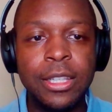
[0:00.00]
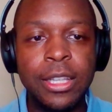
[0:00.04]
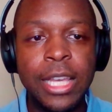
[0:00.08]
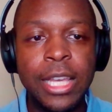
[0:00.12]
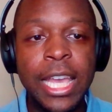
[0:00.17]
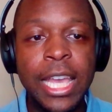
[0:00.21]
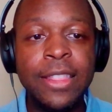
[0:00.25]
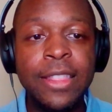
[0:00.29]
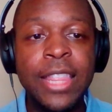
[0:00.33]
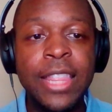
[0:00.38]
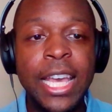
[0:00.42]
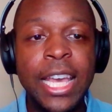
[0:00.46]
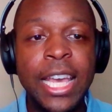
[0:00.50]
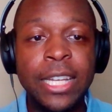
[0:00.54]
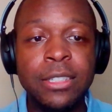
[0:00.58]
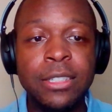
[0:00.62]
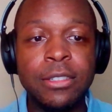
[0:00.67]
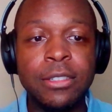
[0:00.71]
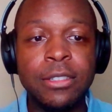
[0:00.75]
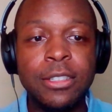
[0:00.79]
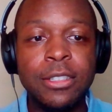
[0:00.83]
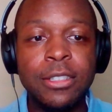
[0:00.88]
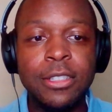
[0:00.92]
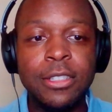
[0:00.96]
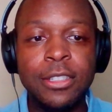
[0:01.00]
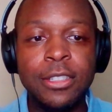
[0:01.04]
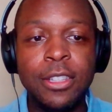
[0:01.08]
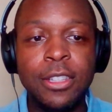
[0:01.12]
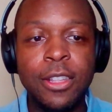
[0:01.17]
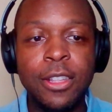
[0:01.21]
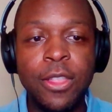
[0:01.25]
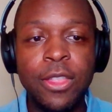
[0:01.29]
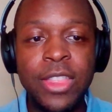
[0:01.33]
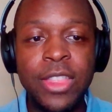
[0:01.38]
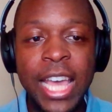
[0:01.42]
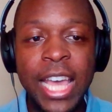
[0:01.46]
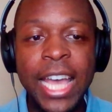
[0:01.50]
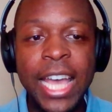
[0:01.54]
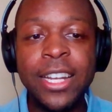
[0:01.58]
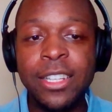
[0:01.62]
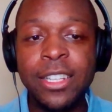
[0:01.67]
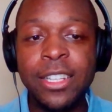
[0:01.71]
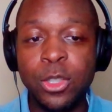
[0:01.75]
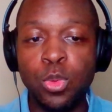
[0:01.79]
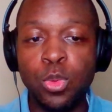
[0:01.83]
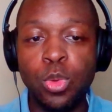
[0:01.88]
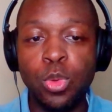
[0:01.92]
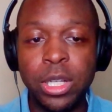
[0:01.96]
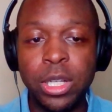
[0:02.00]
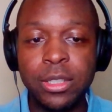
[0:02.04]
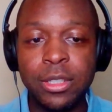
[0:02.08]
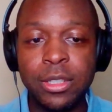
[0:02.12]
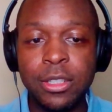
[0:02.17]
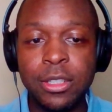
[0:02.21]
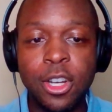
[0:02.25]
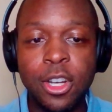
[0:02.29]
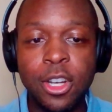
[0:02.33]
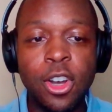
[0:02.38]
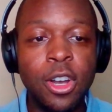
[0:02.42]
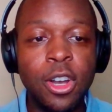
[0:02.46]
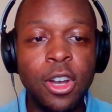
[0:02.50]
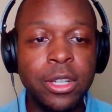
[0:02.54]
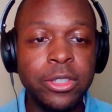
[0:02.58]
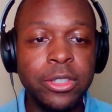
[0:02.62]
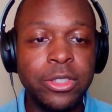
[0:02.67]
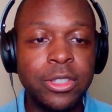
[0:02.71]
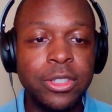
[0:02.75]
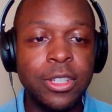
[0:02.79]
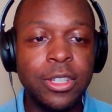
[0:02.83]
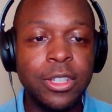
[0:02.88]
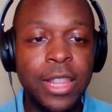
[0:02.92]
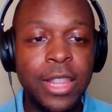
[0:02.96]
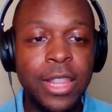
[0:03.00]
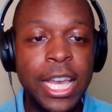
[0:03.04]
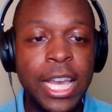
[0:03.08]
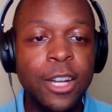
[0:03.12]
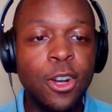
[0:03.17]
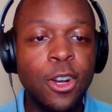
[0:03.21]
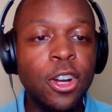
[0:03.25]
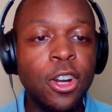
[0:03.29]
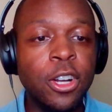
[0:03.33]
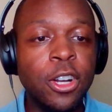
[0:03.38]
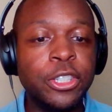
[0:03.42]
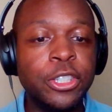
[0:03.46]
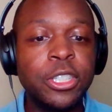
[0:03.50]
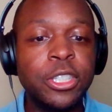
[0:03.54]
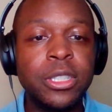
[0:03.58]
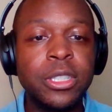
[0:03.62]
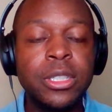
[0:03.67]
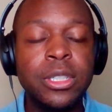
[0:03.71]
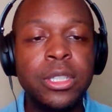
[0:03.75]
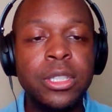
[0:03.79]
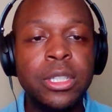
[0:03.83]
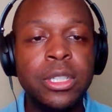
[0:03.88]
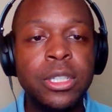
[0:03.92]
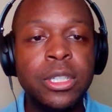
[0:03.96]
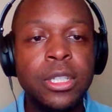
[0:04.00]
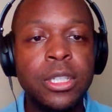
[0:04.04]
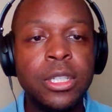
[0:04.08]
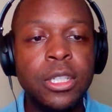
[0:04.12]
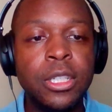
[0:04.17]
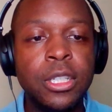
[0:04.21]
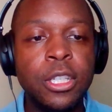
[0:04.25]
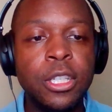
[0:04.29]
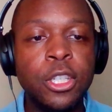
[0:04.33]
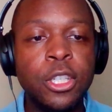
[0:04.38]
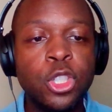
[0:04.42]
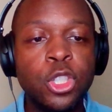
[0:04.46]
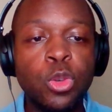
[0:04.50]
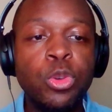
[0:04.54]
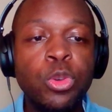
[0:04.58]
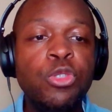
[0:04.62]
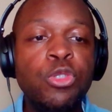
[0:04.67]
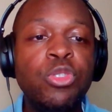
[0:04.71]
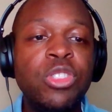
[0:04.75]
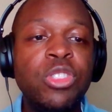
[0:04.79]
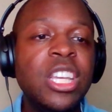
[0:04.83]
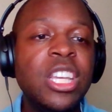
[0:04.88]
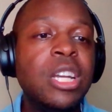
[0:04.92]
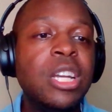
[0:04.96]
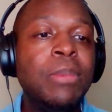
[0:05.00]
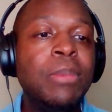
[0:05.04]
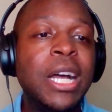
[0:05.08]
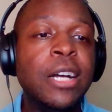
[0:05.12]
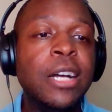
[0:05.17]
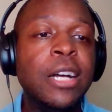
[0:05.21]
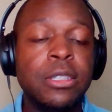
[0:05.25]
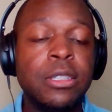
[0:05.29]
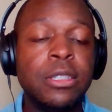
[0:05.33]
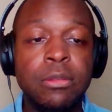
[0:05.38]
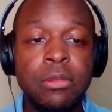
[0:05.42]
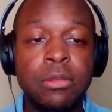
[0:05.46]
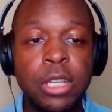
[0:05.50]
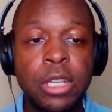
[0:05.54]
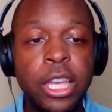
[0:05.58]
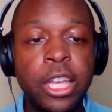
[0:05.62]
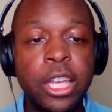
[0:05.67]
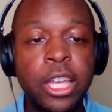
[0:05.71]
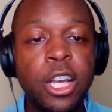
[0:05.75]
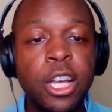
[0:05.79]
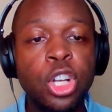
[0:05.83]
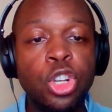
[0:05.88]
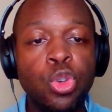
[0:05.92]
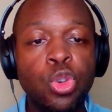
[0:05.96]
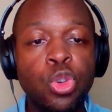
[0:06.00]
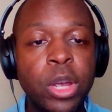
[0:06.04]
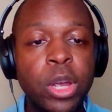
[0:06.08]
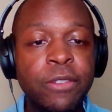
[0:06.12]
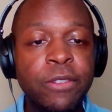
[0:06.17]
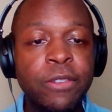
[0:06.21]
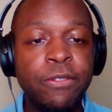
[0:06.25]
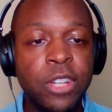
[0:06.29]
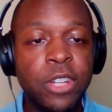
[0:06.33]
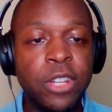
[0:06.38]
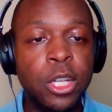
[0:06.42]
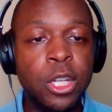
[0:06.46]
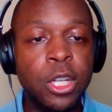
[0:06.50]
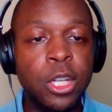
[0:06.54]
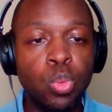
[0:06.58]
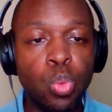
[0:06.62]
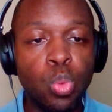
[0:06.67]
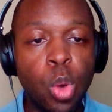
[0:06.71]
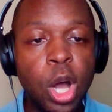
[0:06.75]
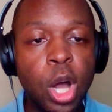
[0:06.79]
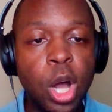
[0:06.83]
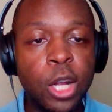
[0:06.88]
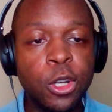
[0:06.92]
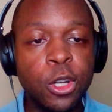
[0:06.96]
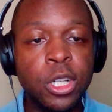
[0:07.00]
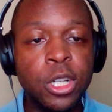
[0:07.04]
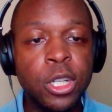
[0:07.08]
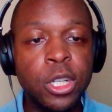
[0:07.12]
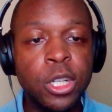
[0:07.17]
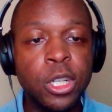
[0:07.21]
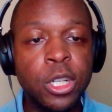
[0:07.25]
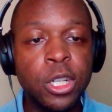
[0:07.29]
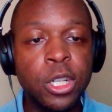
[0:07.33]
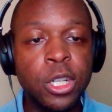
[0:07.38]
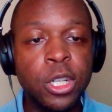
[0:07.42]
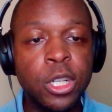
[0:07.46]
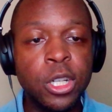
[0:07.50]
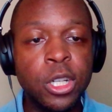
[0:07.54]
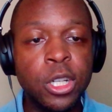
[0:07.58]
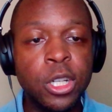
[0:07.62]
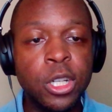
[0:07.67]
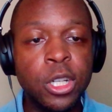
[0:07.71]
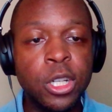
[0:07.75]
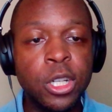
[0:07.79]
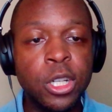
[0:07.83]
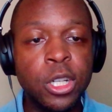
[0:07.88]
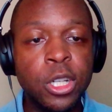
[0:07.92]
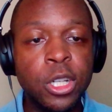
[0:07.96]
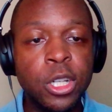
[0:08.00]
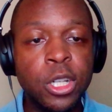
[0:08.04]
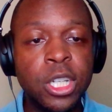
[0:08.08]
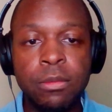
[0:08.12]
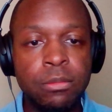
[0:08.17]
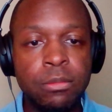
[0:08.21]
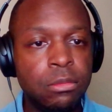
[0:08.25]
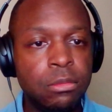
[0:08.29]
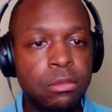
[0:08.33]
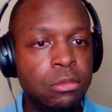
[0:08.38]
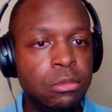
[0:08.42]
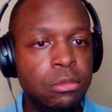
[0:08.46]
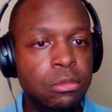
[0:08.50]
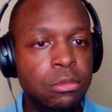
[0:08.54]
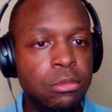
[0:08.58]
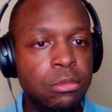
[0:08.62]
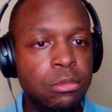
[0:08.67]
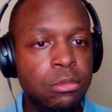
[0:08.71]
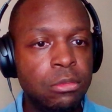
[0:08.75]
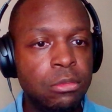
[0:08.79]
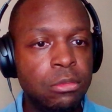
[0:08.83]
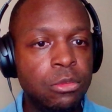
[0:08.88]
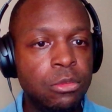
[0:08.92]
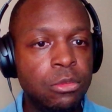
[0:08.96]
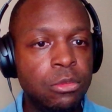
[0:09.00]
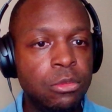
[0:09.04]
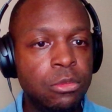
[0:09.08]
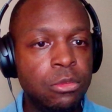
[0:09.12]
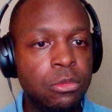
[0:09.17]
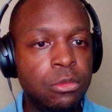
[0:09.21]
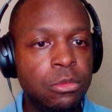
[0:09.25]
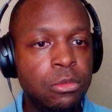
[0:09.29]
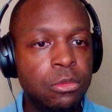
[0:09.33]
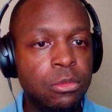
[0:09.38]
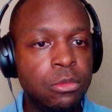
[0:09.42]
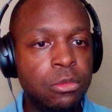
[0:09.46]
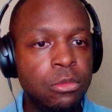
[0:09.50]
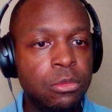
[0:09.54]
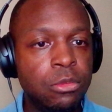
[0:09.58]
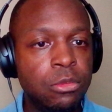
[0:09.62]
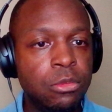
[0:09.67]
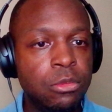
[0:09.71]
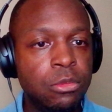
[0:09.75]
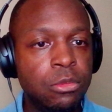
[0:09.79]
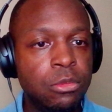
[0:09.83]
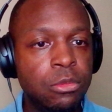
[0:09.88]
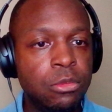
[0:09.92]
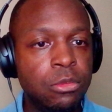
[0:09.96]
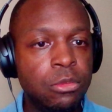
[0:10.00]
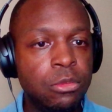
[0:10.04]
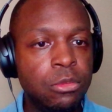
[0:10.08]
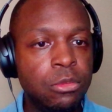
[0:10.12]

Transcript: And that that is what caused that arch. So when you think about a great flood, water covering much higher than this,